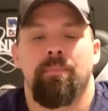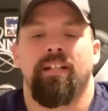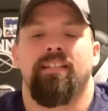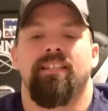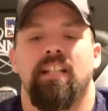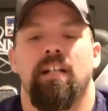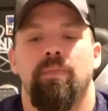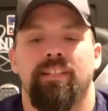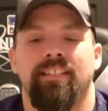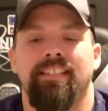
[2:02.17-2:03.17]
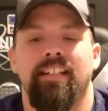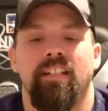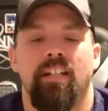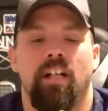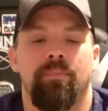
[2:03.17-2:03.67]
but it come with the
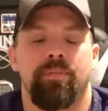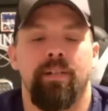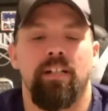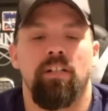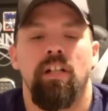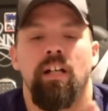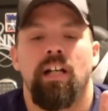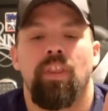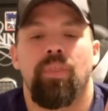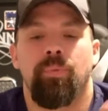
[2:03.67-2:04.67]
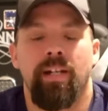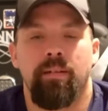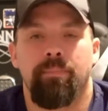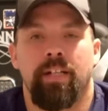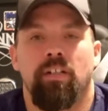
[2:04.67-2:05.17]
Salient Arms barrel, a
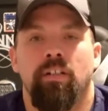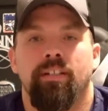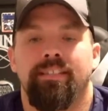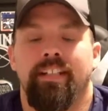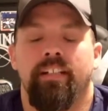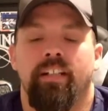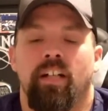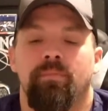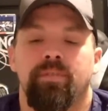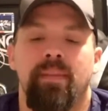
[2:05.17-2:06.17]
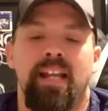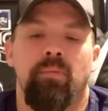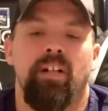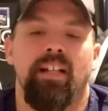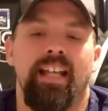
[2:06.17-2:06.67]
threaded barrel, Salient Arms
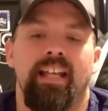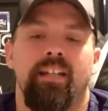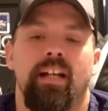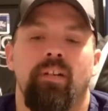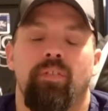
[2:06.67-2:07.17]
Magwell, and